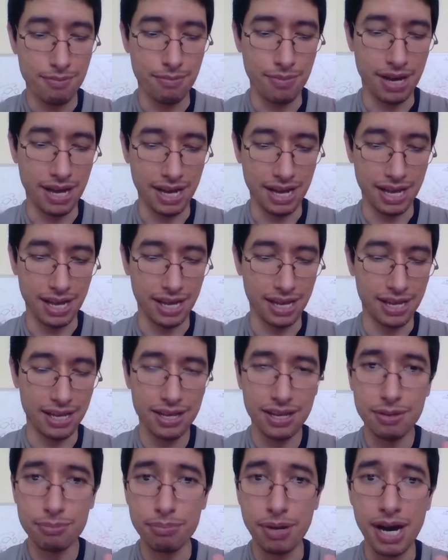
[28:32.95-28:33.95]
my
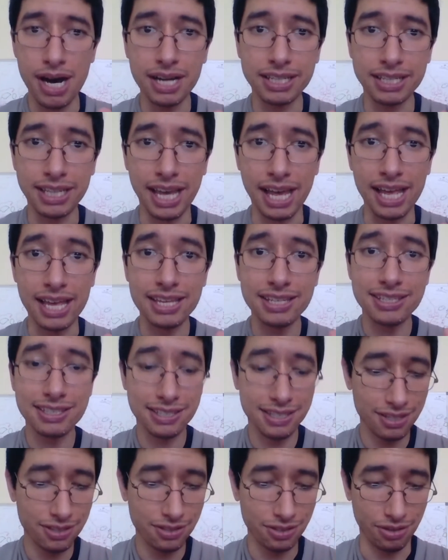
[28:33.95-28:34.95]

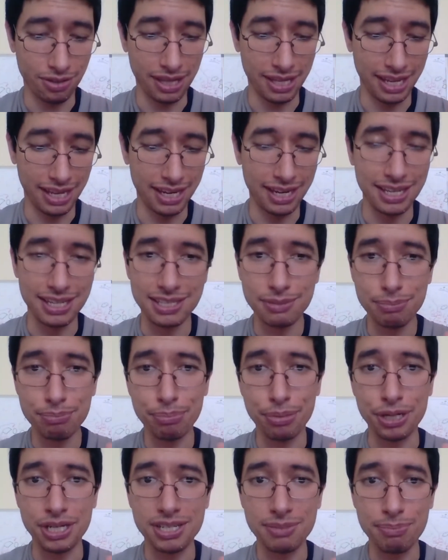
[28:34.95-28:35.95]
podcast so that it is
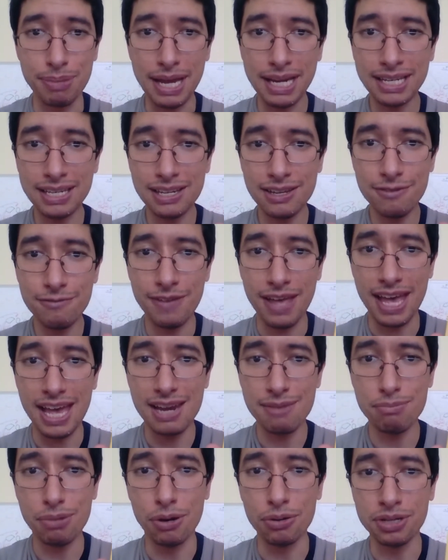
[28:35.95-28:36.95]
Perspective
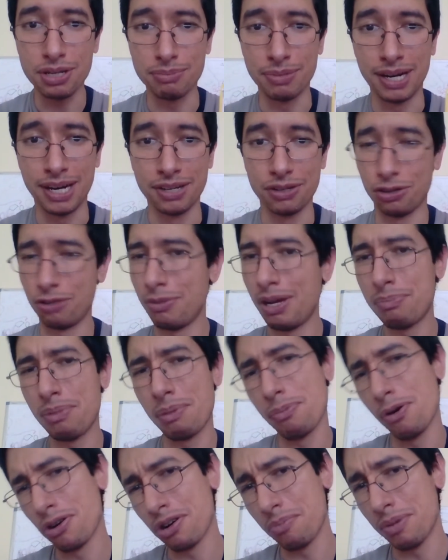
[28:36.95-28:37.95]
and Pokemon, or it might
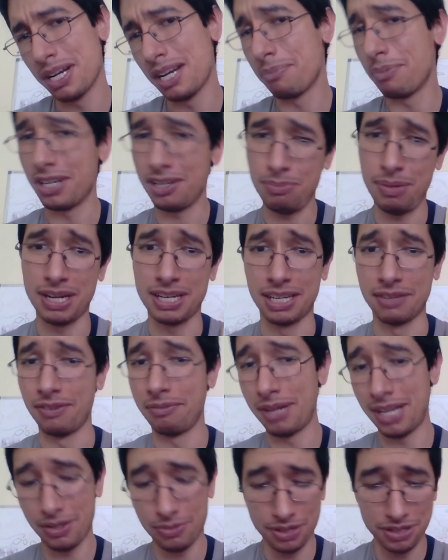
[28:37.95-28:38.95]
be Pokemon and Perspective.
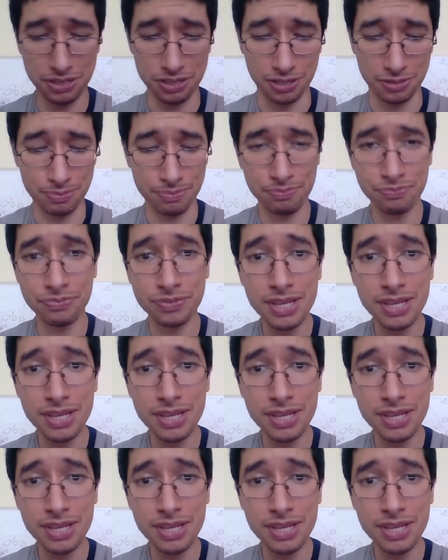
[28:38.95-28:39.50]
I'm not quite sure.